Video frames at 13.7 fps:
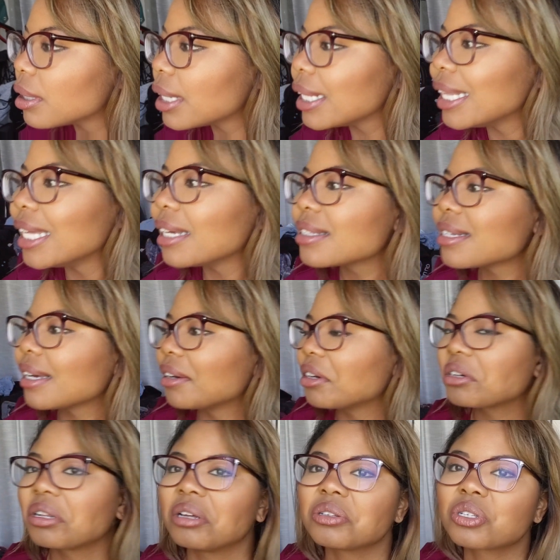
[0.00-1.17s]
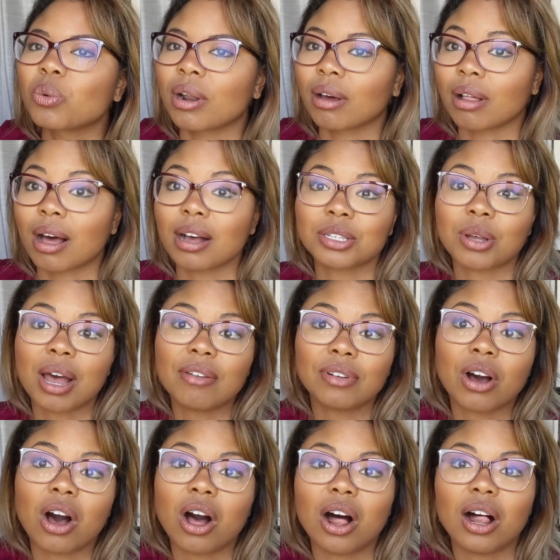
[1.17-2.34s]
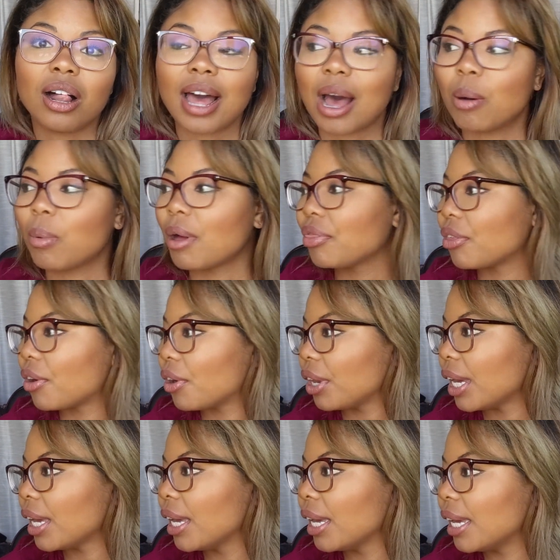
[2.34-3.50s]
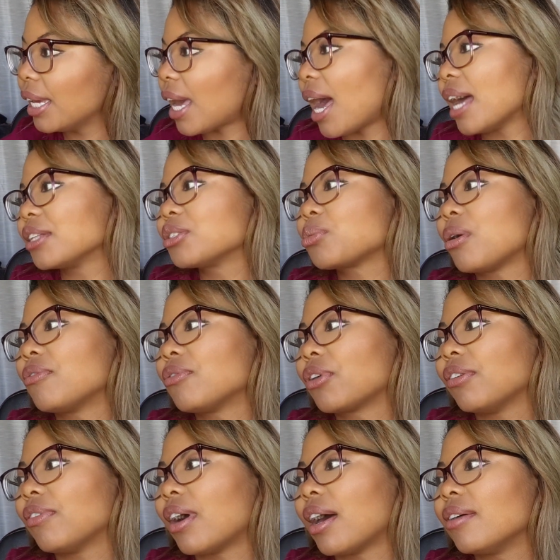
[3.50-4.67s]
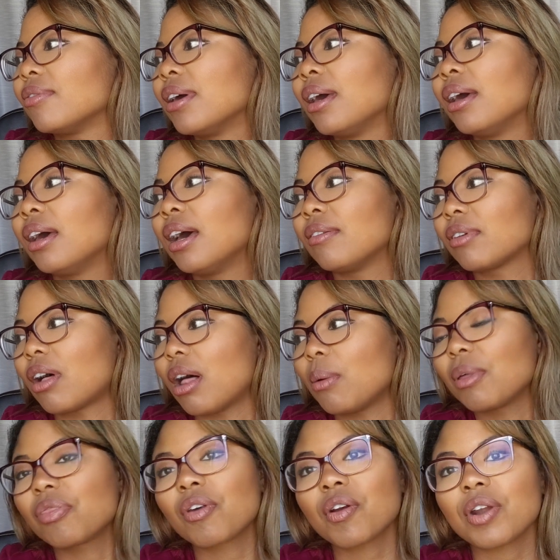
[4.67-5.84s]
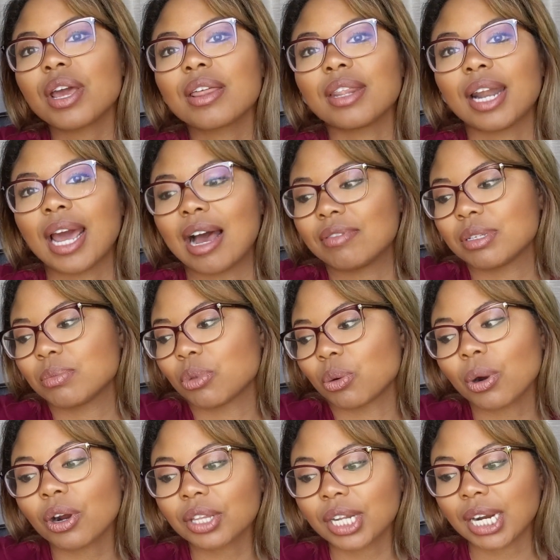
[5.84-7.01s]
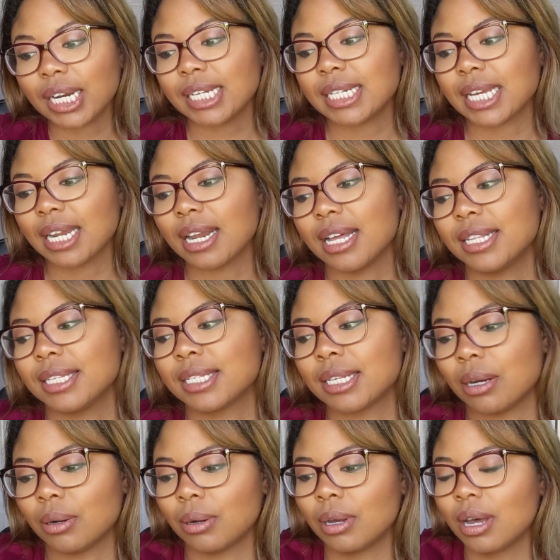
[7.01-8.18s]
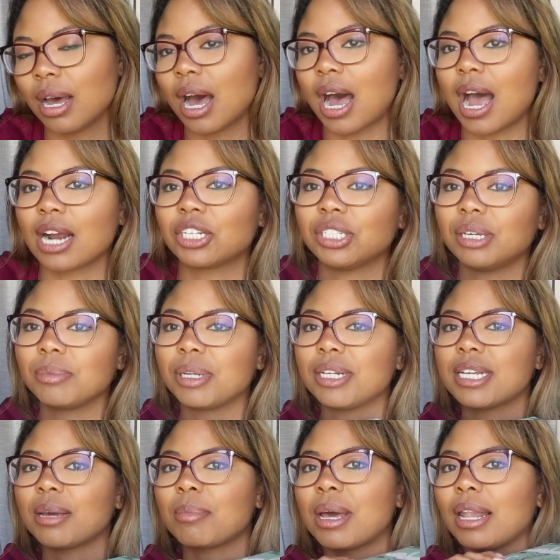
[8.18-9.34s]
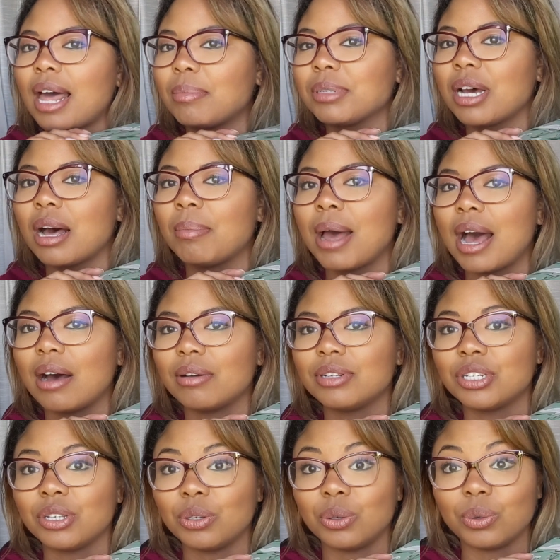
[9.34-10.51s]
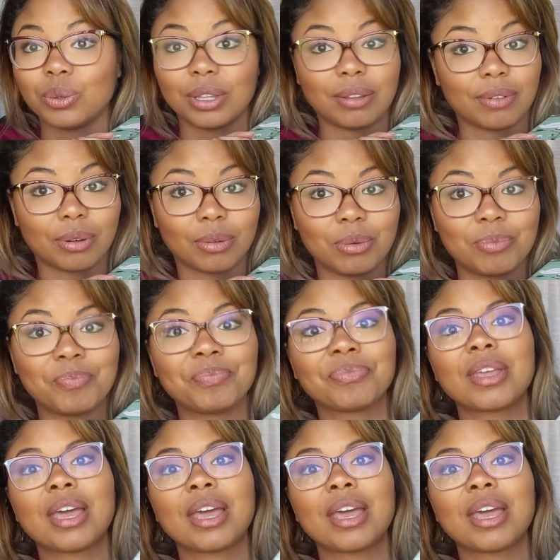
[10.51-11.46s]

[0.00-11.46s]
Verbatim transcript: I think it's like close to one o'clock. So I have a call at one thirty. Yeah, it's twelve forty-five. Call at one thirty, and then I have some more work that I need to get done. So actually, I'm going to take my laptop out to the living room